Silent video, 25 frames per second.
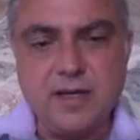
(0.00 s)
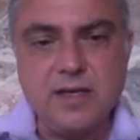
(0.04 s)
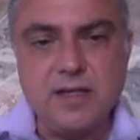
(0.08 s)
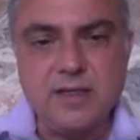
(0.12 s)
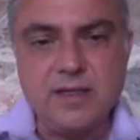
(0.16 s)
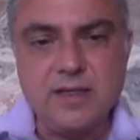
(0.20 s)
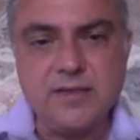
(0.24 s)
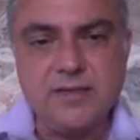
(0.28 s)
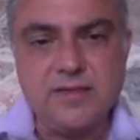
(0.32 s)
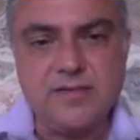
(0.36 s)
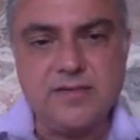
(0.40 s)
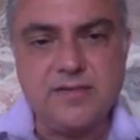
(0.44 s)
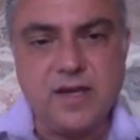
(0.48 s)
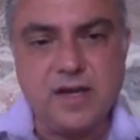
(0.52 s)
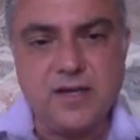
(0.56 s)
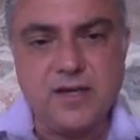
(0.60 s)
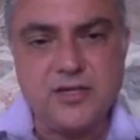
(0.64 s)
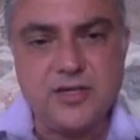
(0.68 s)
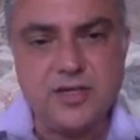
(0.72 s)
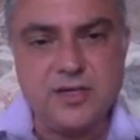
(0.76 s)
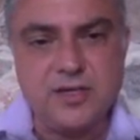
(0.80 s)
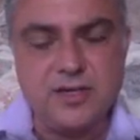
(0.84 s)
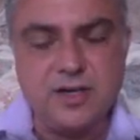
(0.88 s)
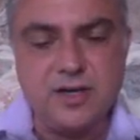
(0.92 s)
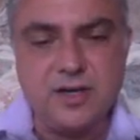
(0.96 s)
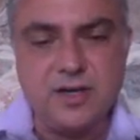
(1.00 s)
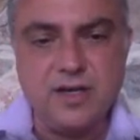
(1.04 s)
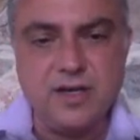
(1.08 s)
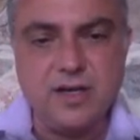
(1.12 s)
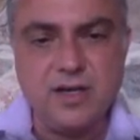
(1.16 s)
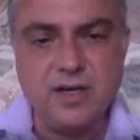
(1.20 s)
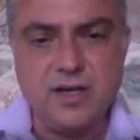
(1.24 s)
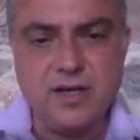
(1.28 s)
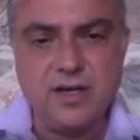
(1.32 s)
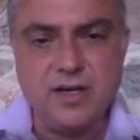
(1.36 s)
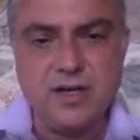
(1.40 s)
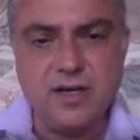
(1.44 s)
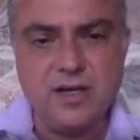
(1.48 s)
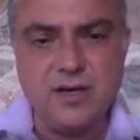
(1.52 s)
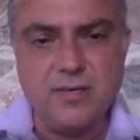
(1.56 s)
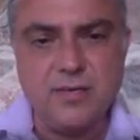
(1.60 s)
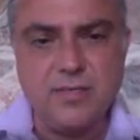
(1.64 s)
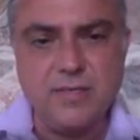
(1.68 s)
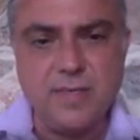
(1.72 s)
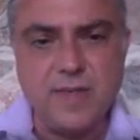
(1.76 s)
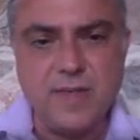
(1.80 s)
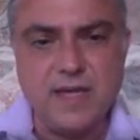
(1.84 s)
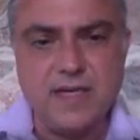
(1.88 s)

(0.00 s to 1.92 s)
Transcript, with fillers: the discussion uh, um,